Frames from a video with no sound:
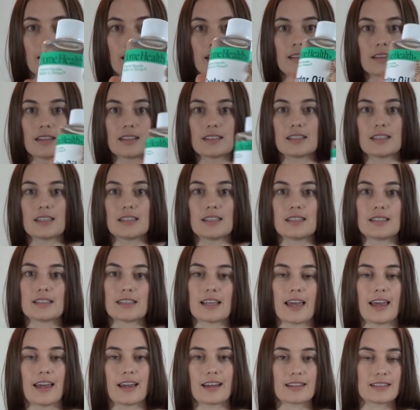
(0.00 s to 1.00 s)
this is
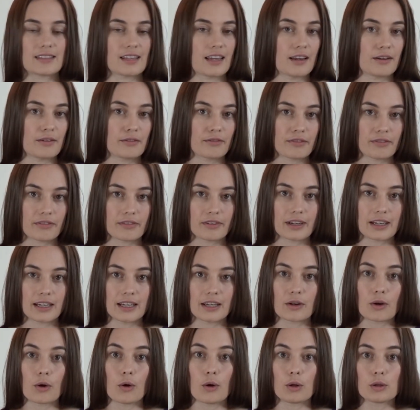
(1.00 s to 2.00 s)

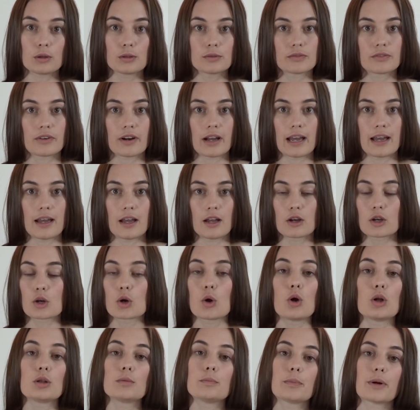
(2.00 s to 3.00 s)
hexane-free cold
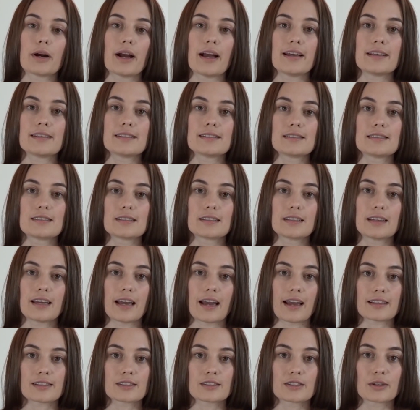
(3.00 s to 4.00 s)
pressed
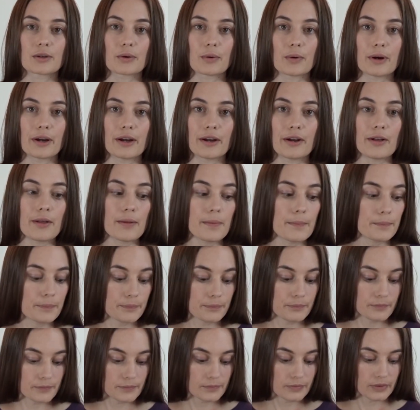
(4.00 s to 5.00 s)
castor oil.
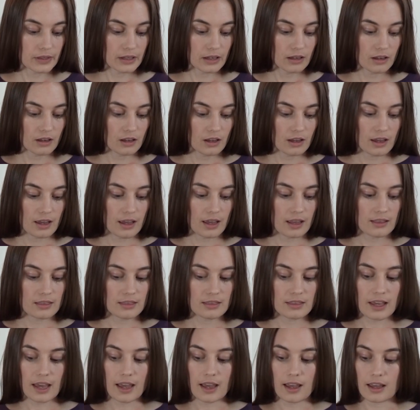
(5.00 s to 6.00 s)
And
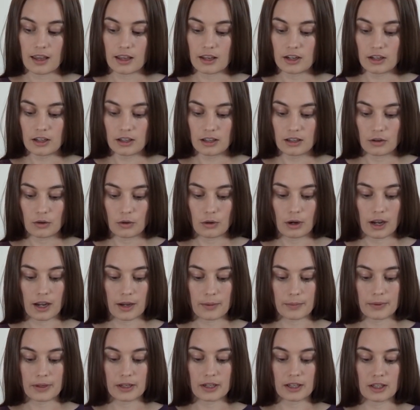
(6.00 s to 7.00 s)
then
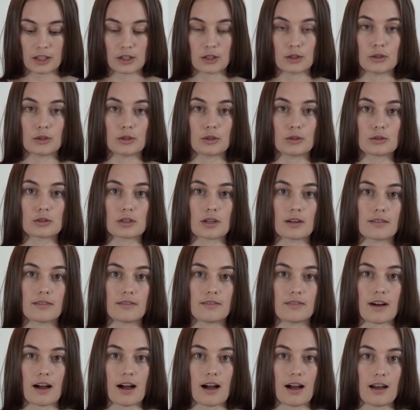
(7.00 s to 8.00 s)
I'm going to use
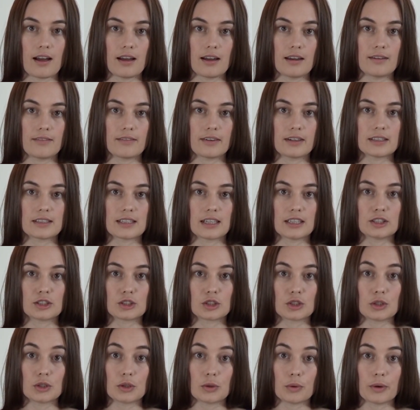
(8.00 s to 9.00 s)
5
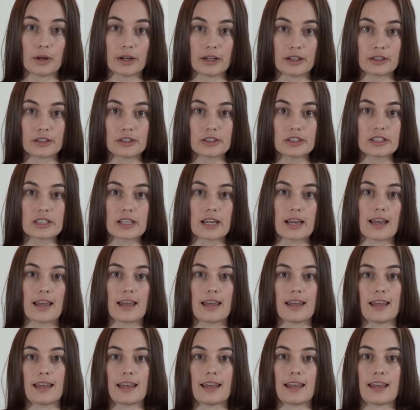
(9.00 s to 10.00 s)
essential oils
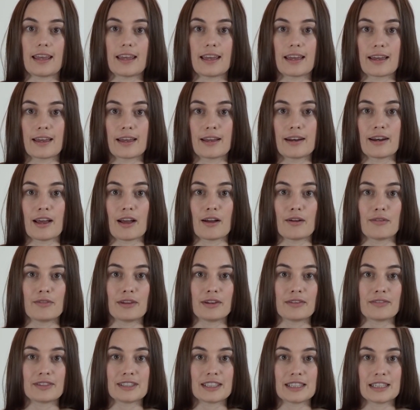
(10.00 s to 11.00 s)
in a
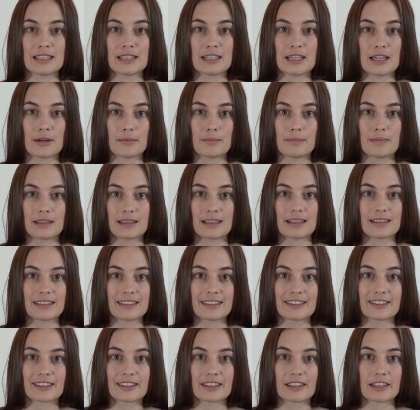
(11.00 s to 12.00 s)
50
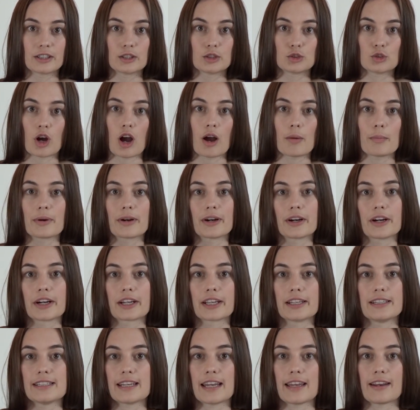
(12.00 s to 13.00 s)
milliliter dropper
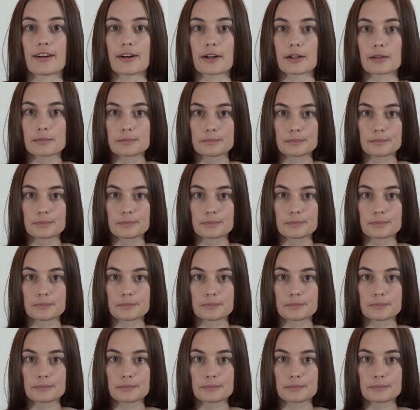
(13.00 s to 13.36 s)
container.